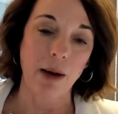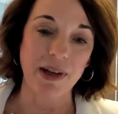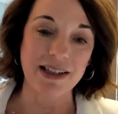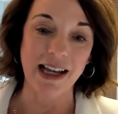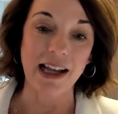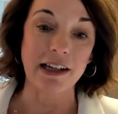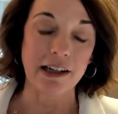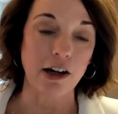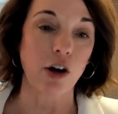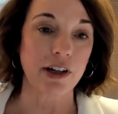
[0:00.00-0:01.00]
is getting
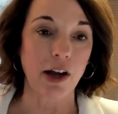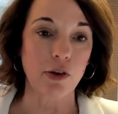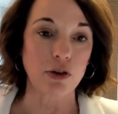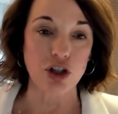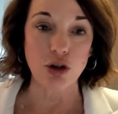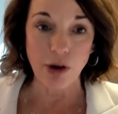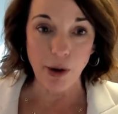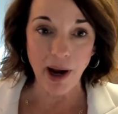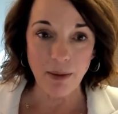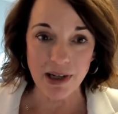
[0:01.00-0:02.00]
it all together. Do you know
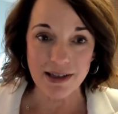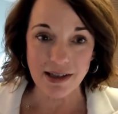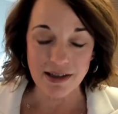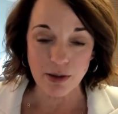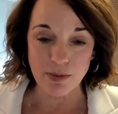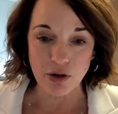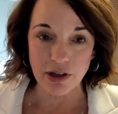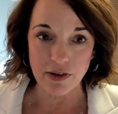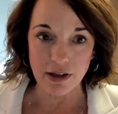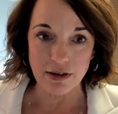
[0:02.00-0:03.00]
how many systems are
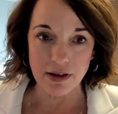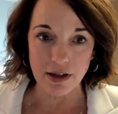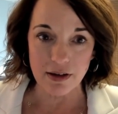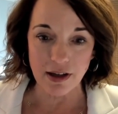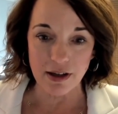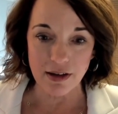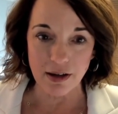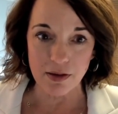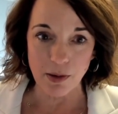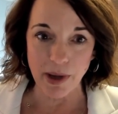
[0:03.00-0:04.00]
in the